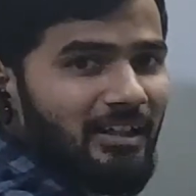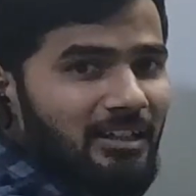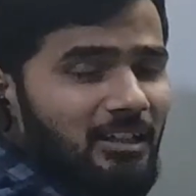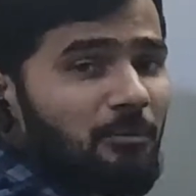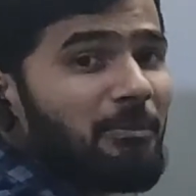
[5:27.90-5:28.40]

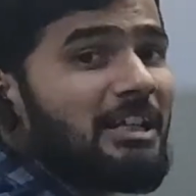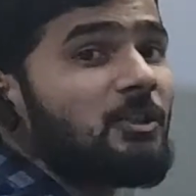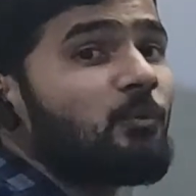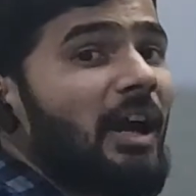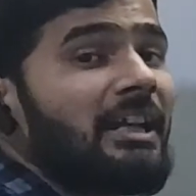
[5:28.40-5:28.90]
vector? Means
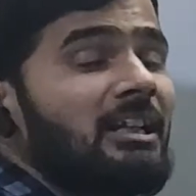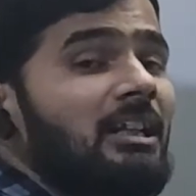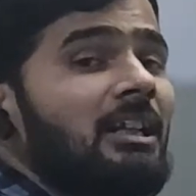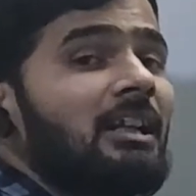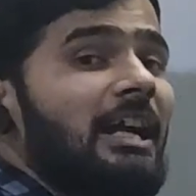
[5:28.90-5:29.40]

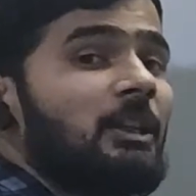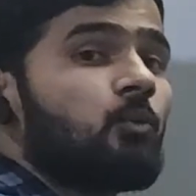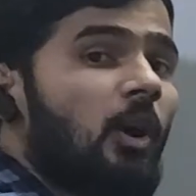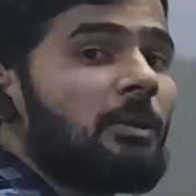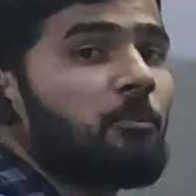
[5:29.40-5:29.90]
final at
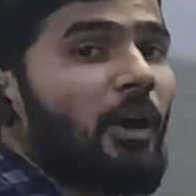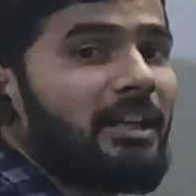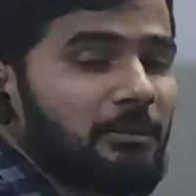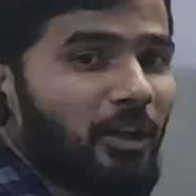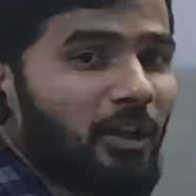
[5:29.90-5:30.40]
what point
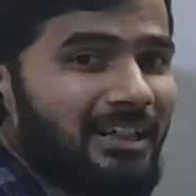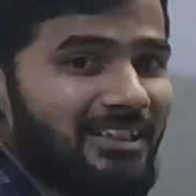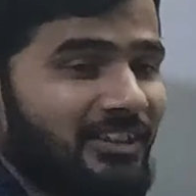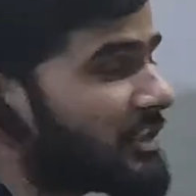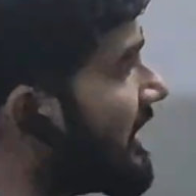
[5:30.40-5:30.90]
the body is
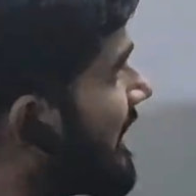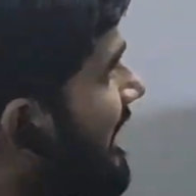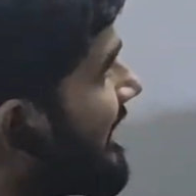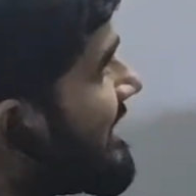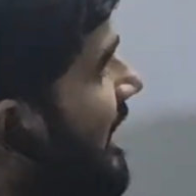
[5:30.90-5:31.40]
reaching.
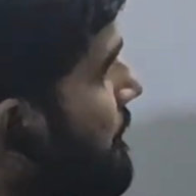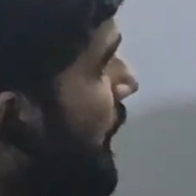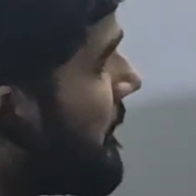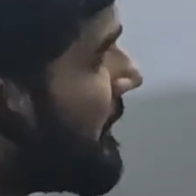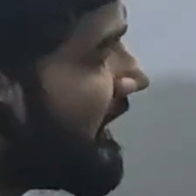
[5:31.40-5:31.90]
That is at
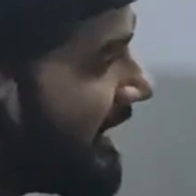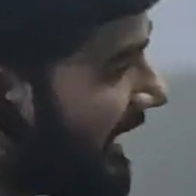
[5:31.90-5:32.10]
point B,